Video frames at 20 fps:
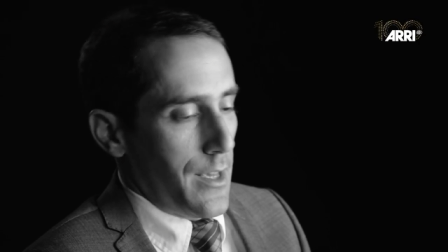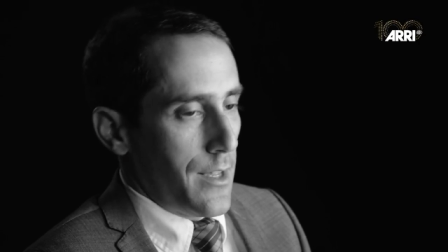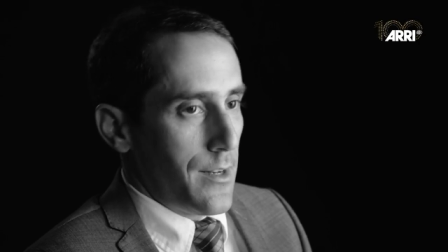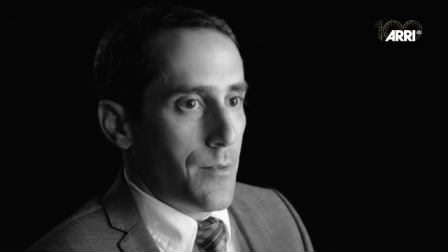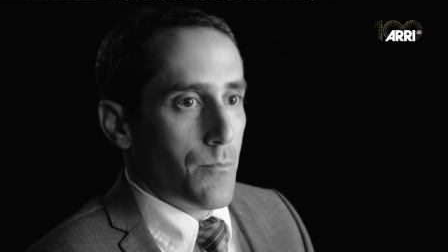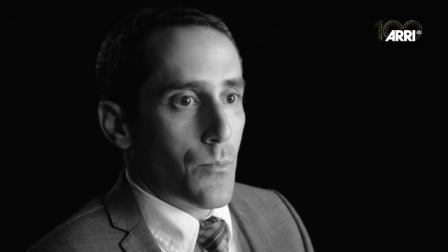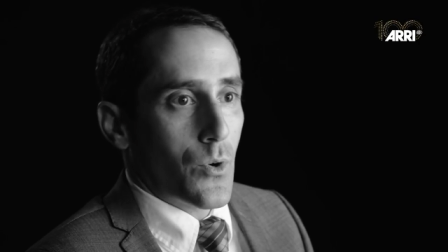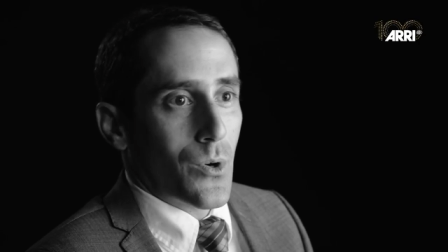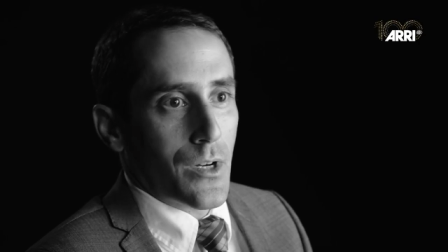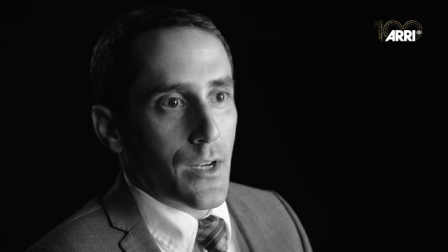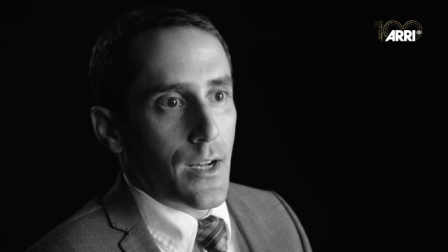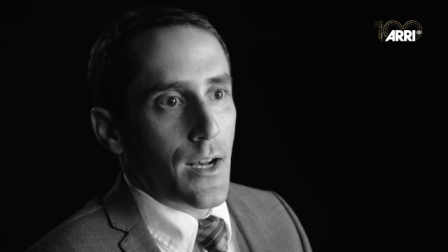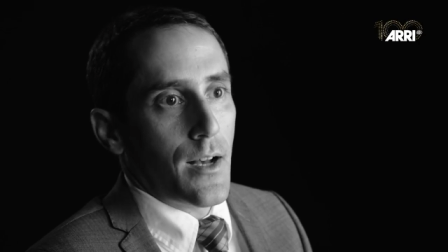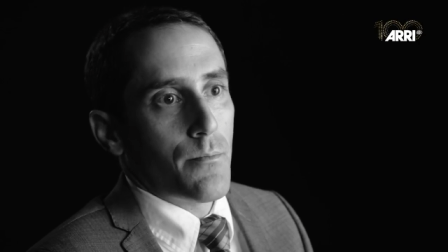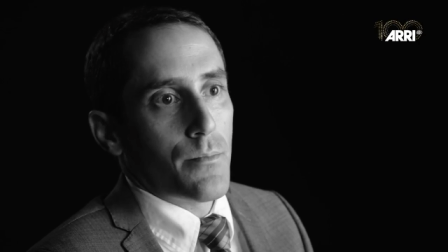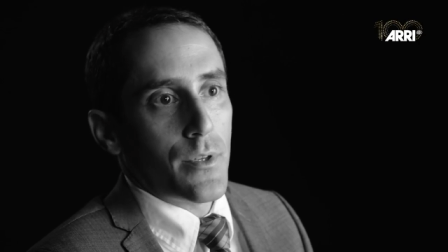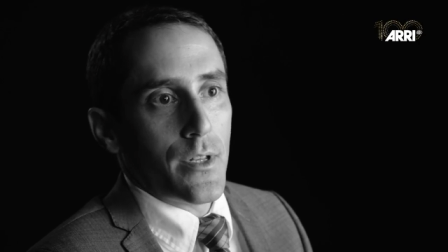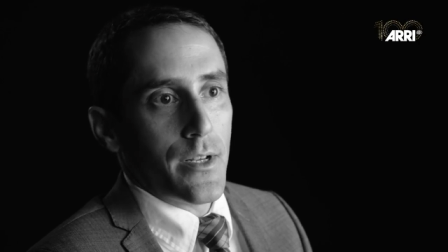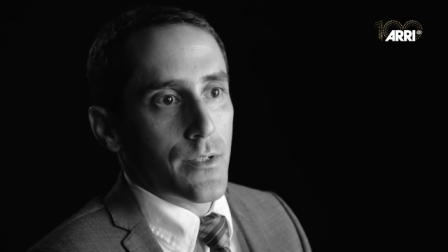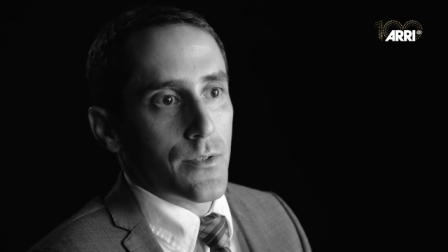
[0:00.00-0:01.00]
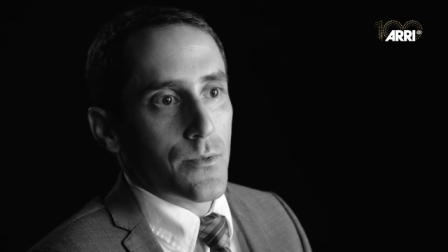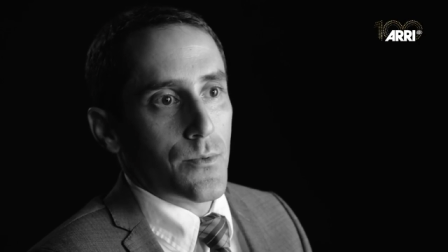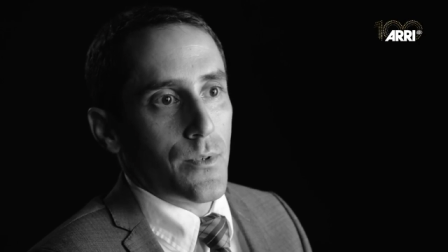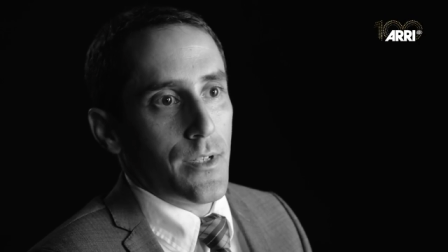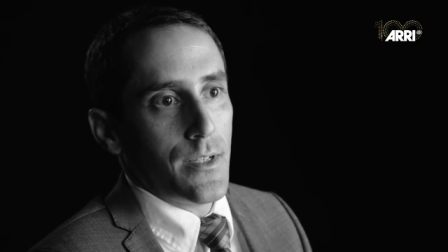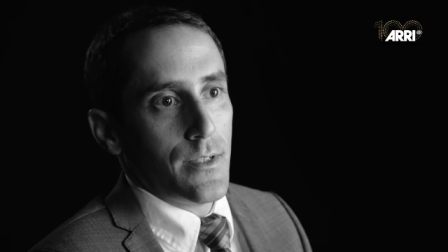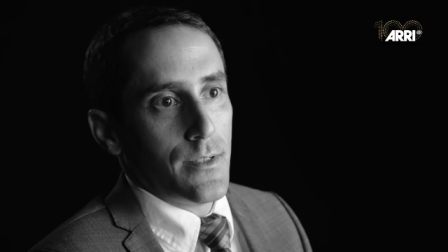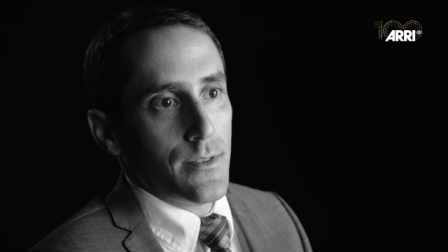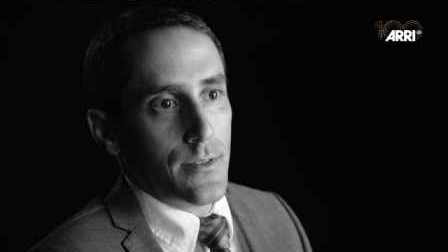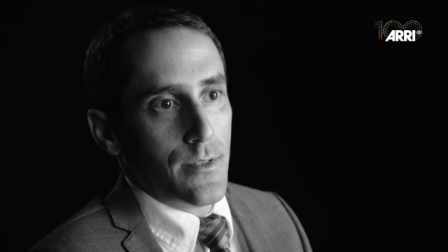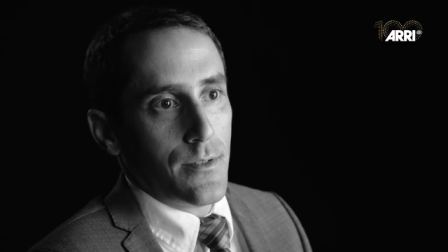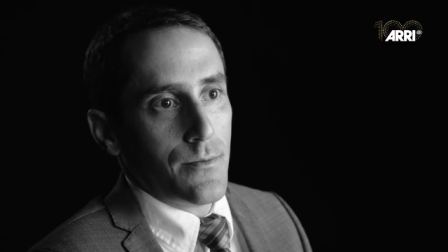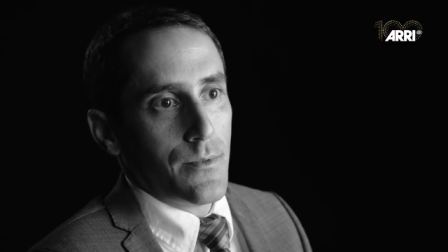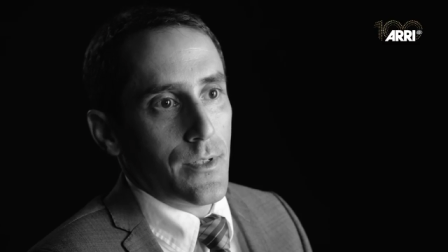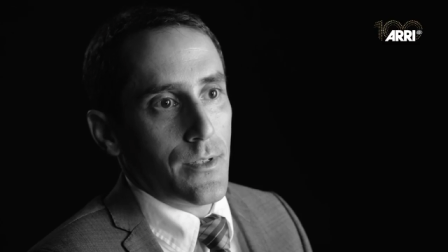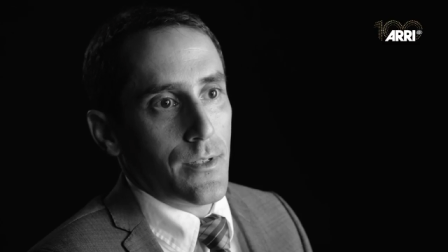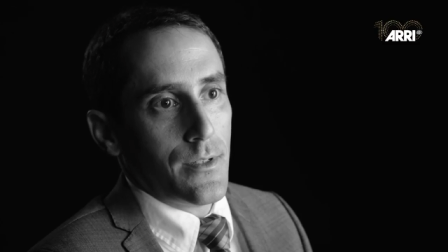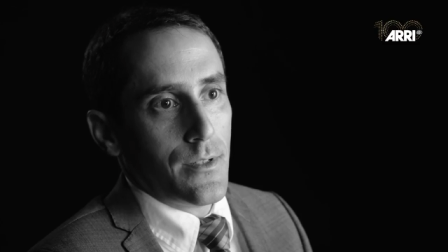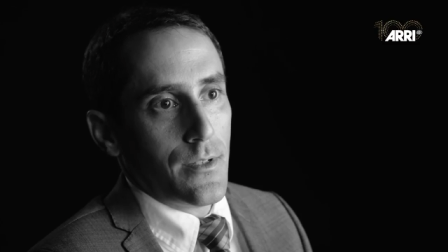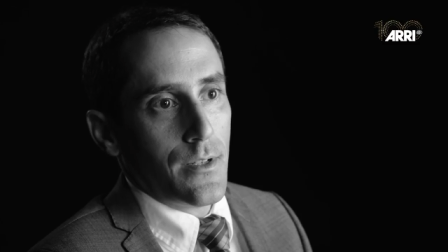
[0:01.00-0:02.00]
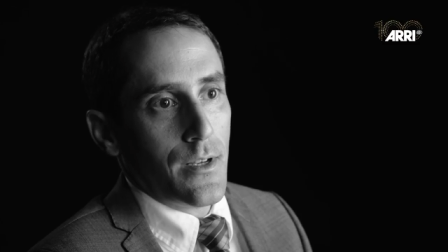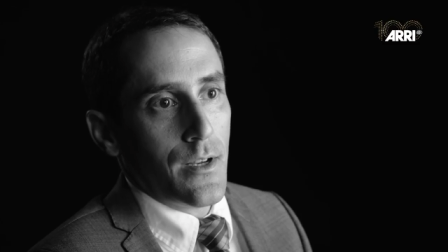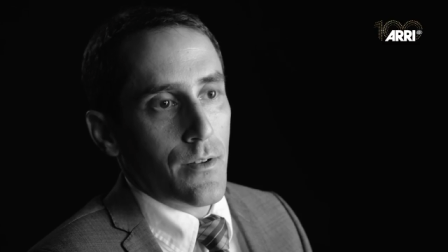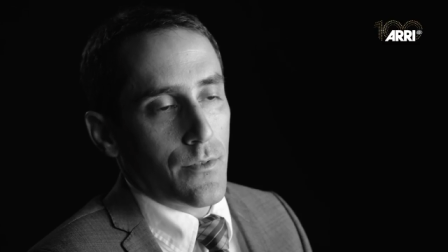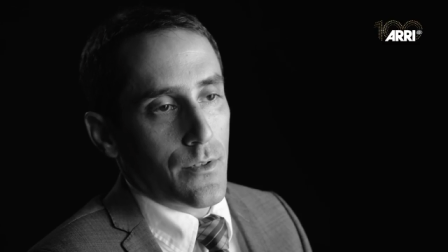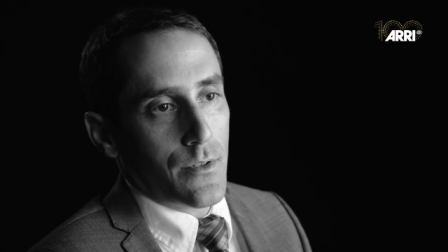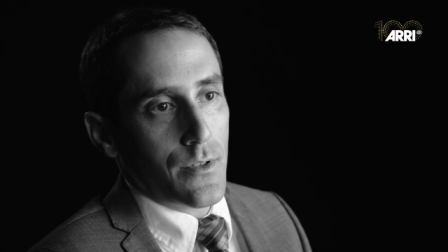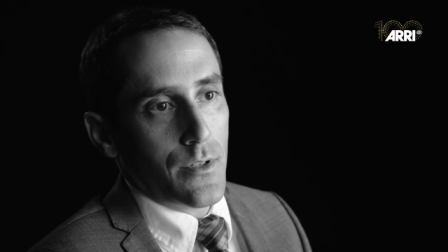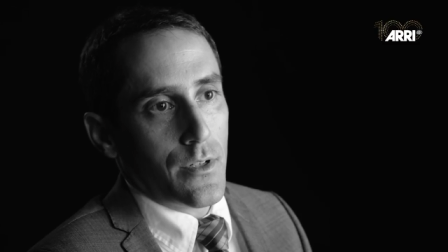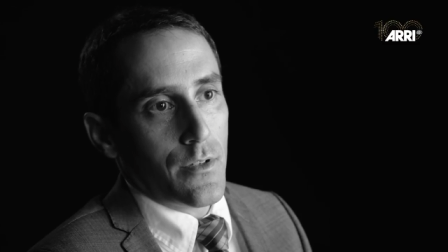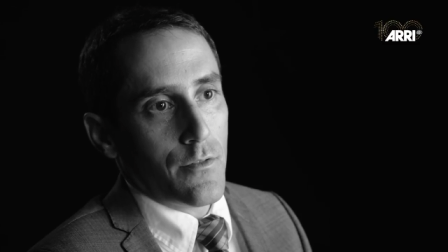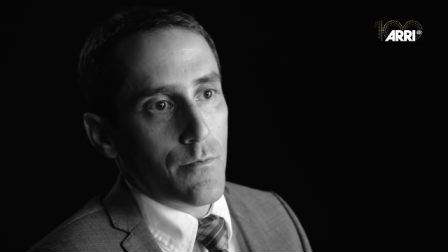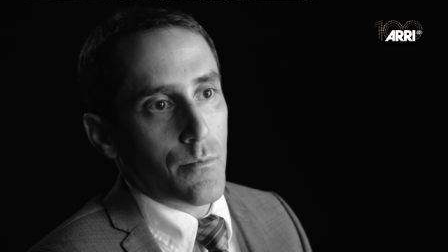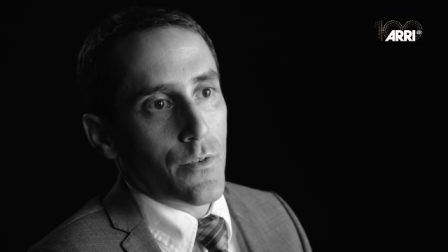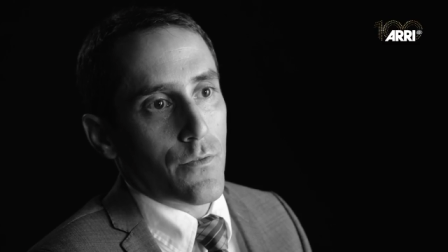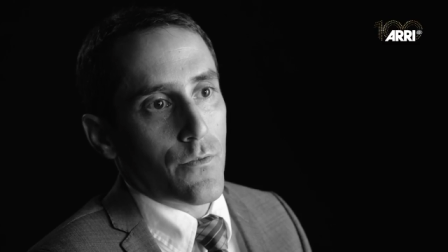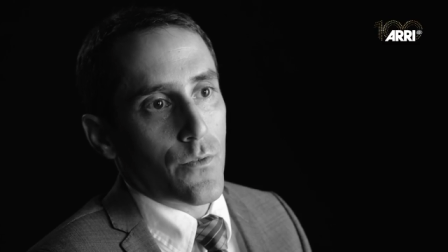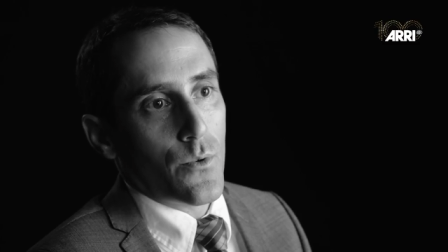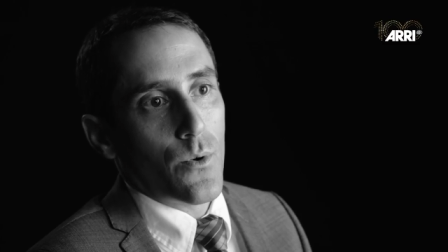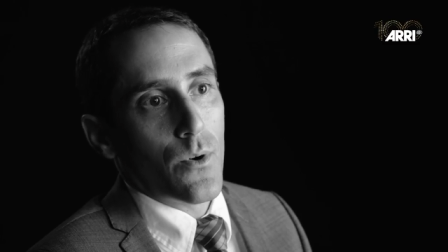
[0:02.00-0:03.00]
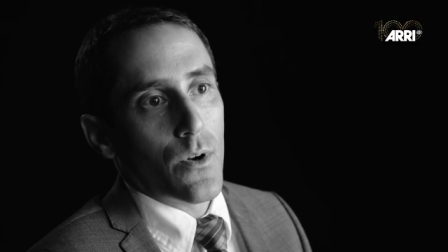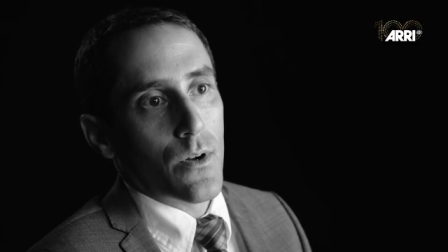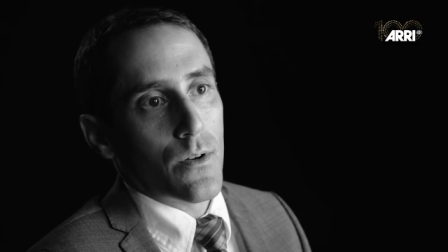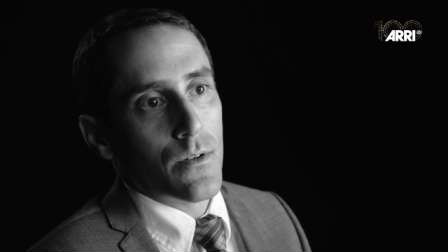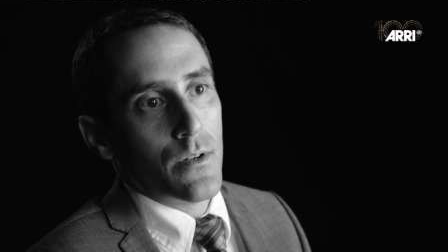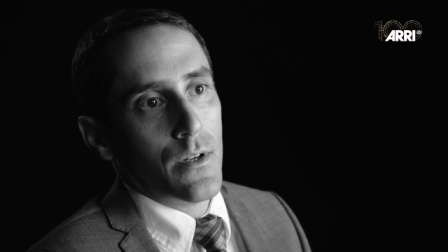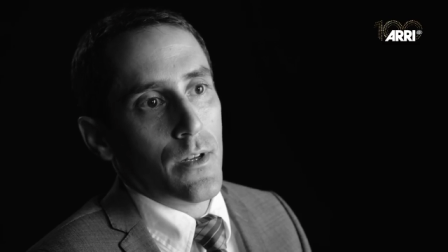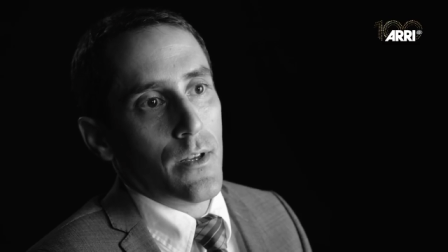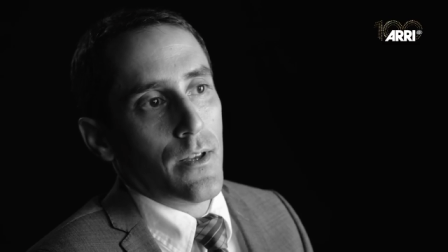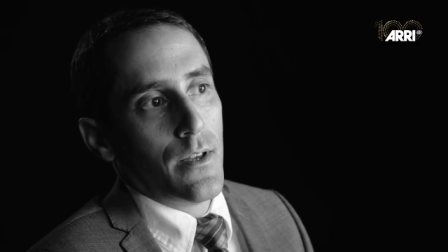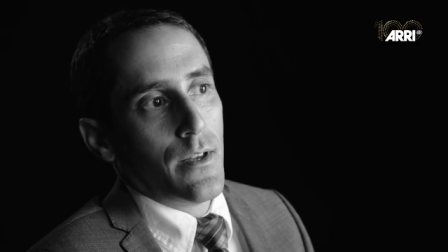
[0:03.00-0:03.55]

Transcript: and in more complex ways than we ever could have before.